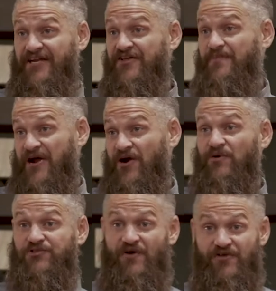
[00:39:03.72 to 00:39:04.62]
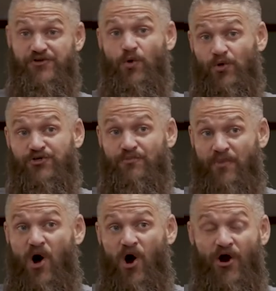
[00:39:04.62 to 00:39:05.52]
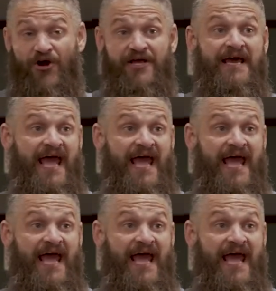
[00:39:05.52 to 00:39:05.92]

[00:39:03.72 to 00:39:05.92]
end of the parables where the doors are barred